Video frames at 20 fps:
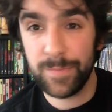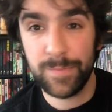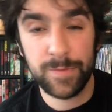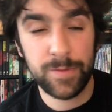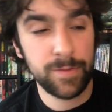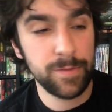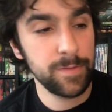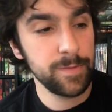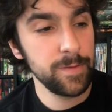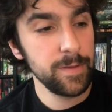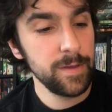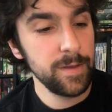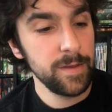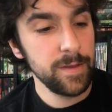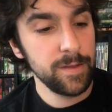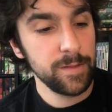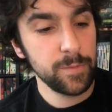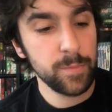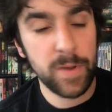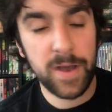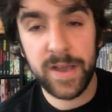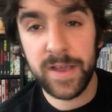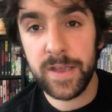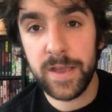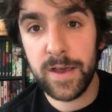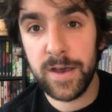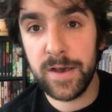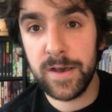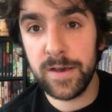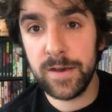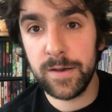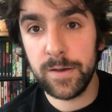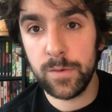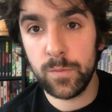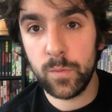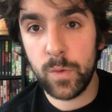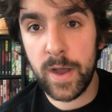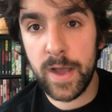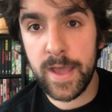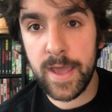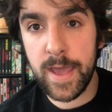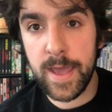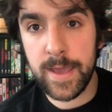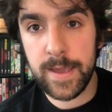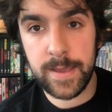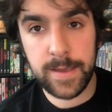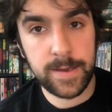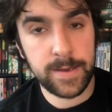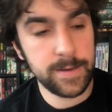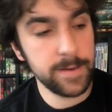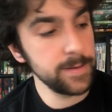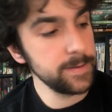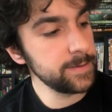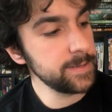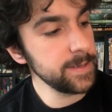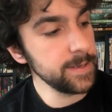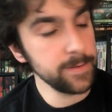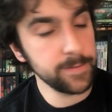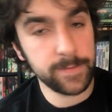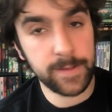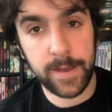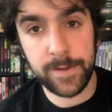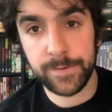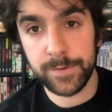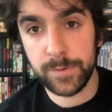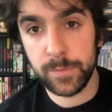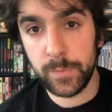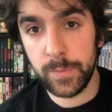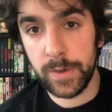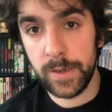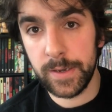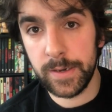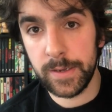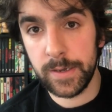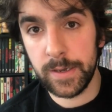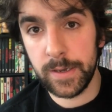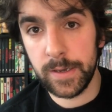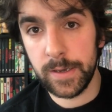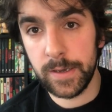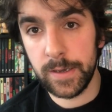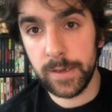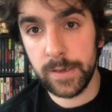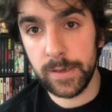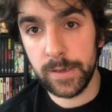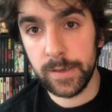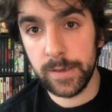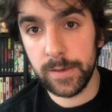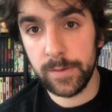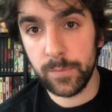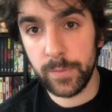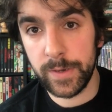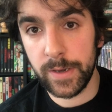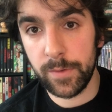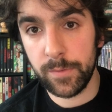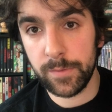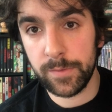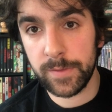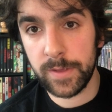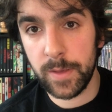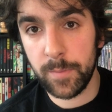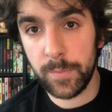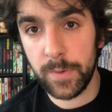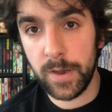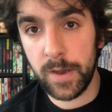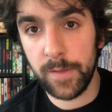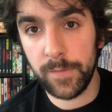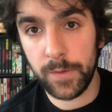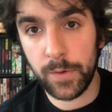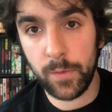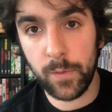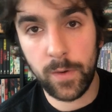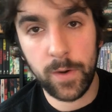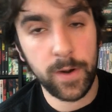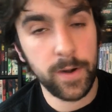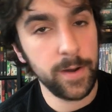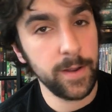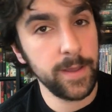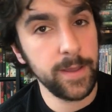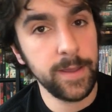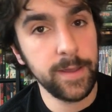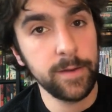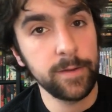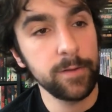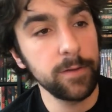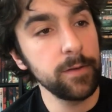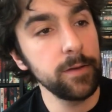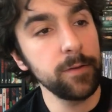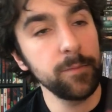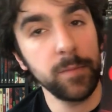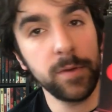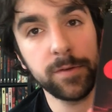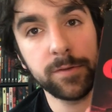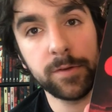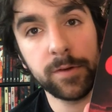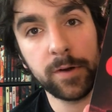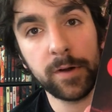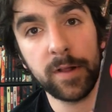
It's my YA teen slasher, but we don't skimp on the gore, and Mr.